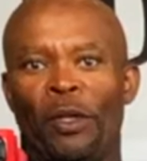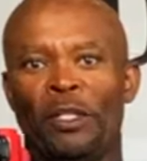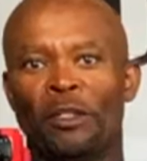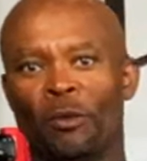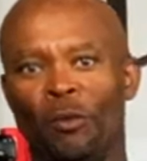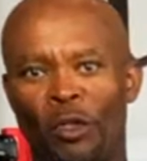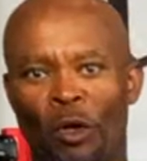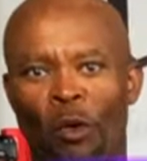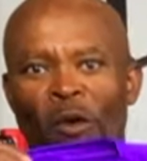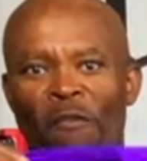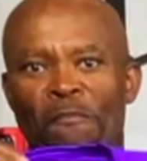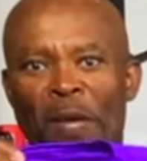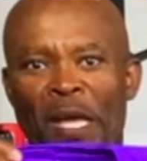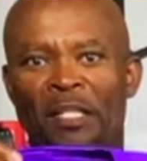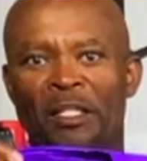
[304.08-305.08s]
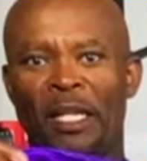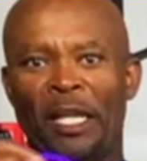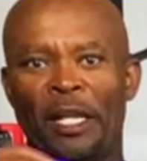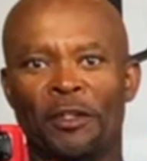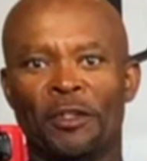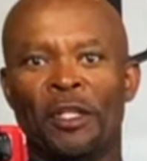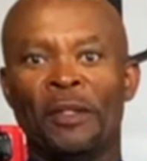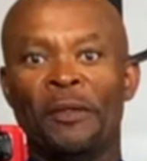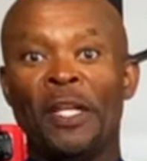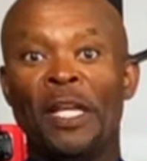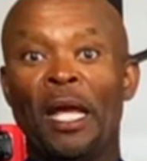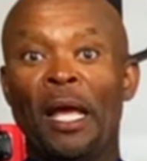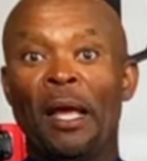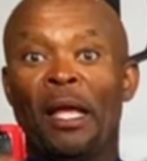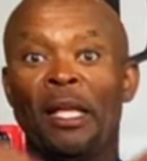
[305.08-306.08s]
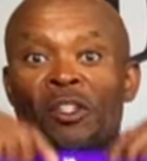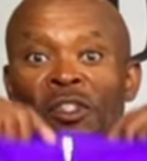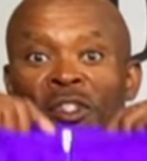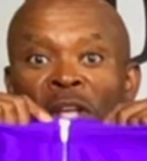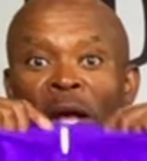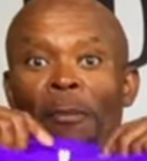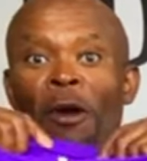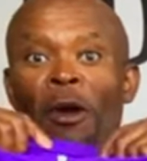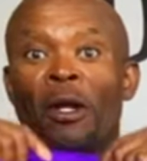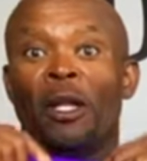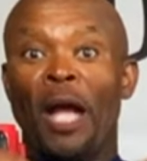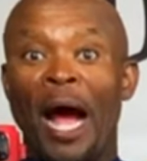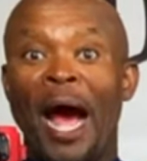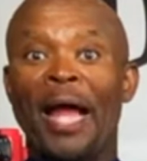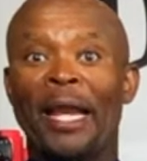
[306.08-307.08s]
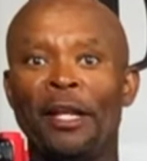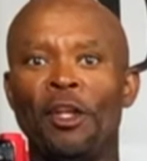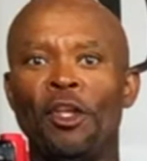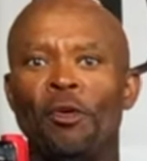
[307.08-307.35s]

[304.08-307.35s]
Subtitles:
with base layers. Summer, hot and